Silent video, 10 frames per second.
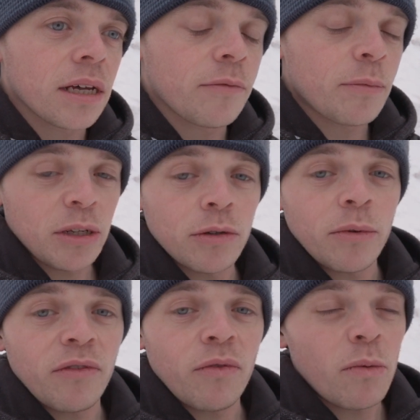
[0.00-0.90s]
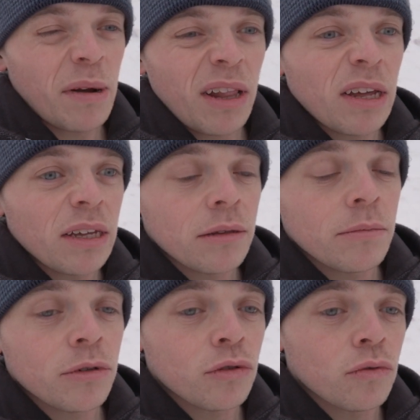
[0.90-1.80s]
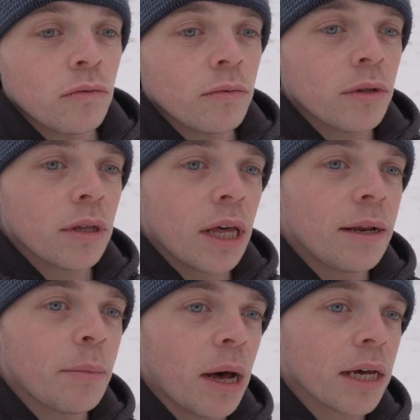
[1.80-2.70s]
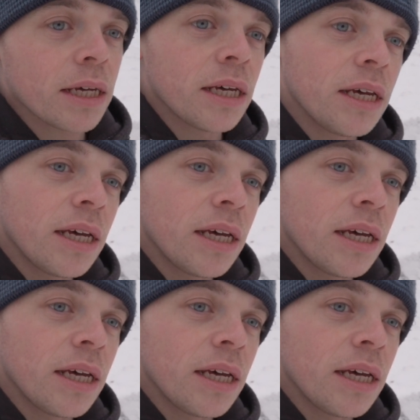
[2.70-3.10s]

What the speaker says: I've been to before, but I like them, so we'll head back